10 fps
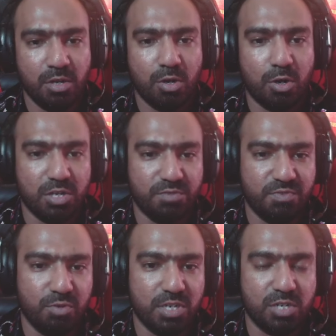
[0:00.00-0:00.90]
Or if you
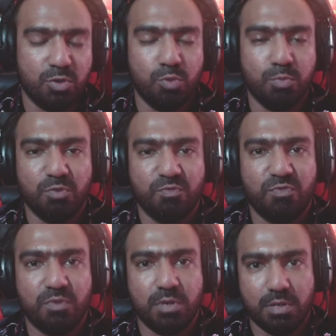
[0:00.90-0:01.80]
want a group of
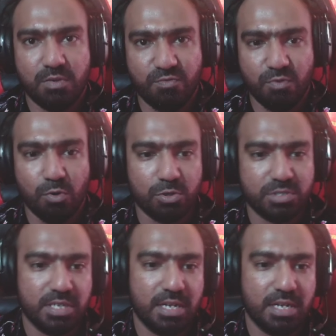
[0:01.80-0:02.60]
floats